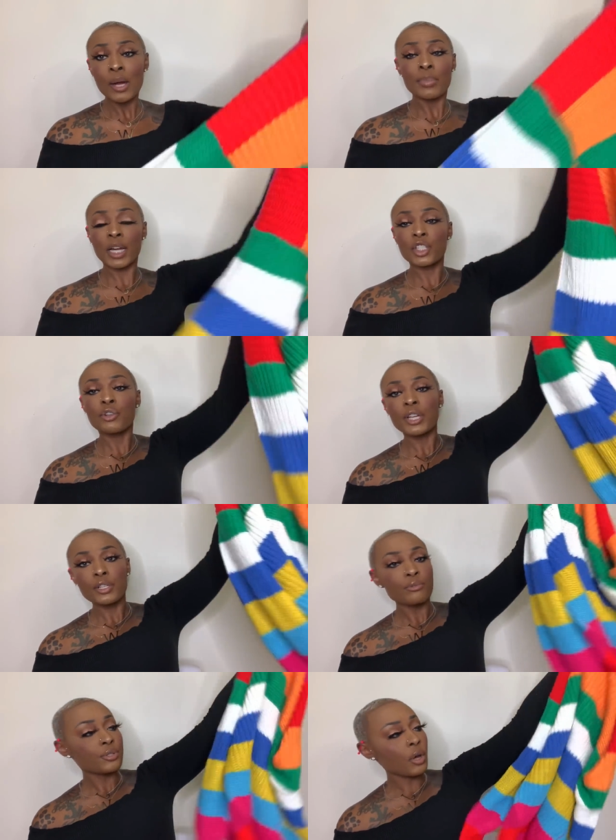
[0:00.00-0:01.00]
because you can
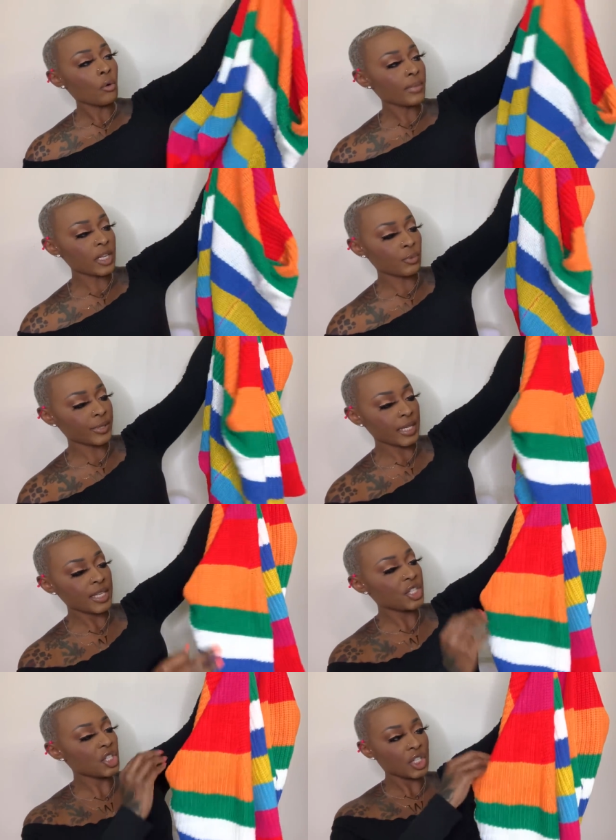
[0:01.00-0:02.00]
do so much with
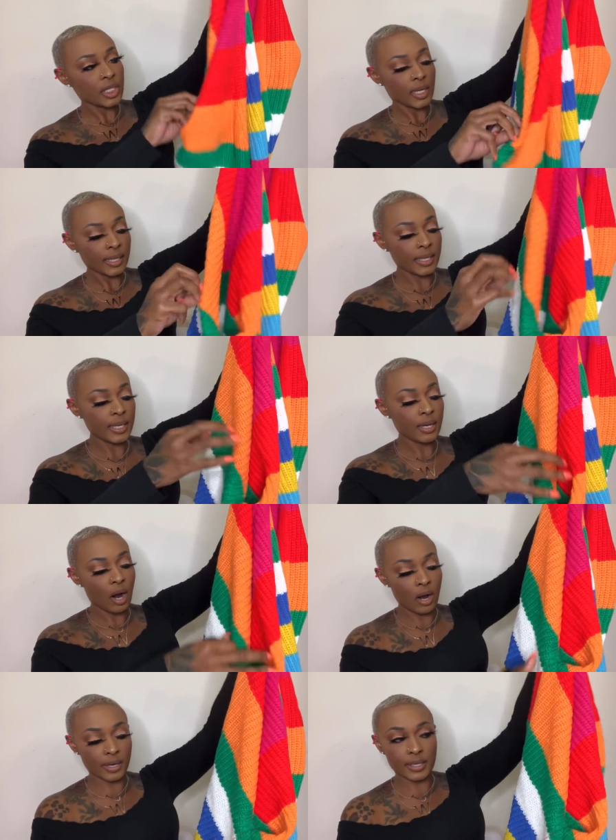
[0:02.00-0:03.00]
these chunky
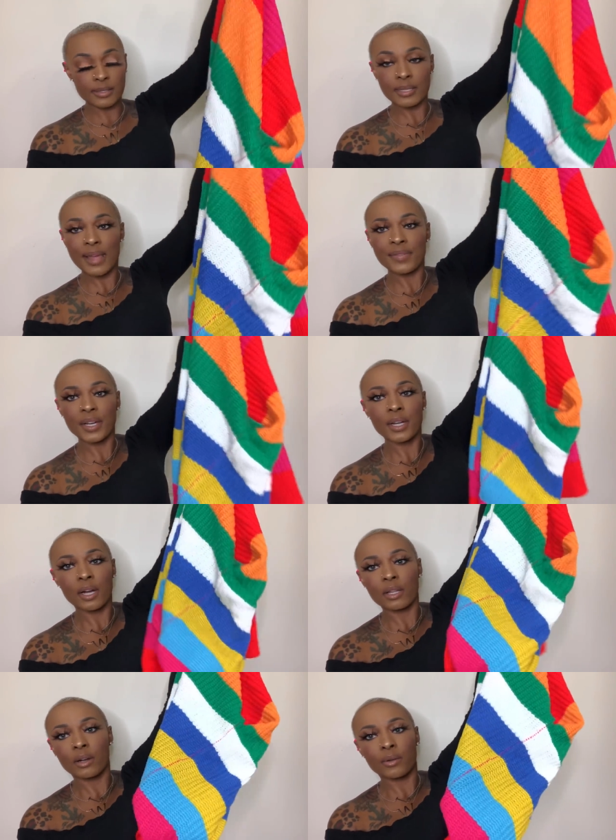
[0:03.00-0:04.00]
cardigans, and the
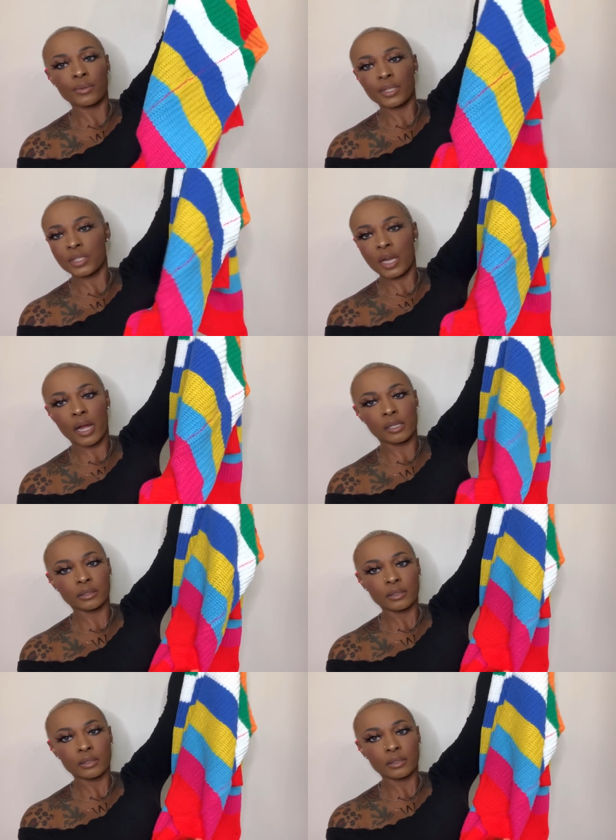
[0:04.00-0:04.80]
color on this, y'all,